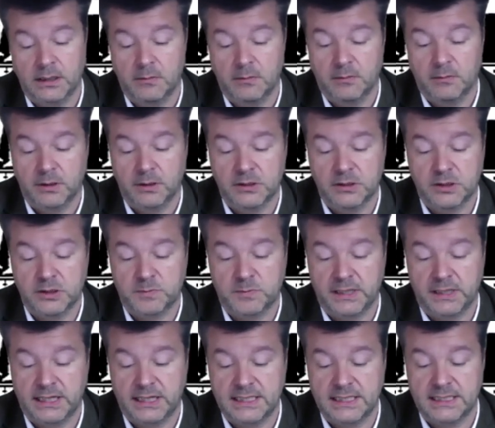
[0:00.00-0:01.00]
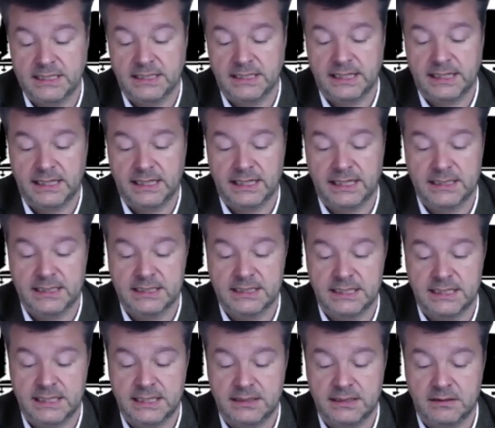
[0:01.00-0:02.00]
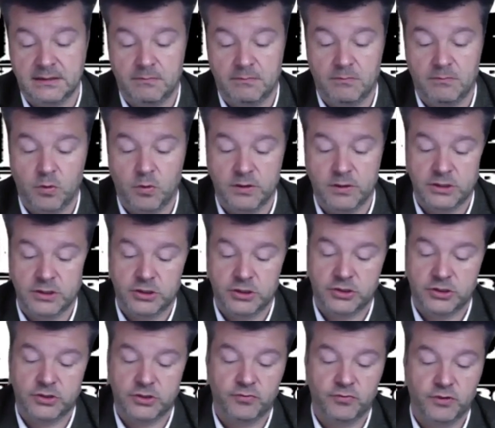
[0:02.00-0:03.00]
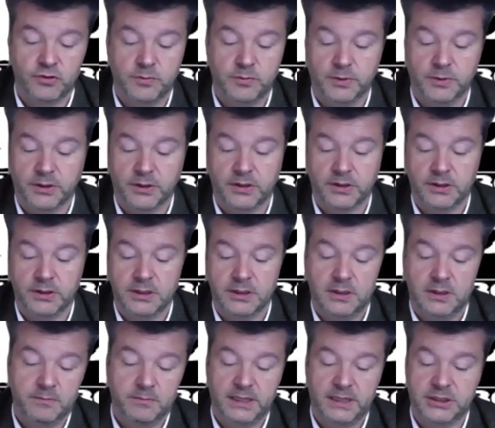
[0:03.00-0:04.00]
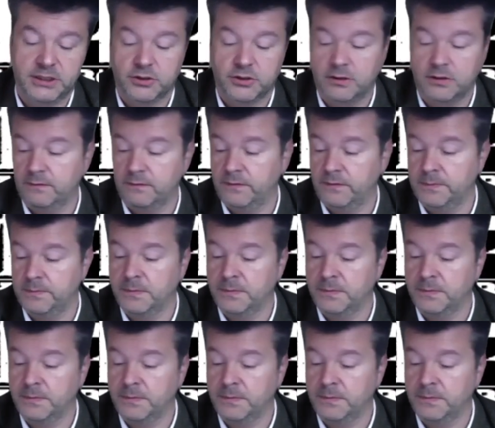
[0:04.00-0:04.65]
But it'd just be nice to let you get seeing more than just the rulebook picture of them.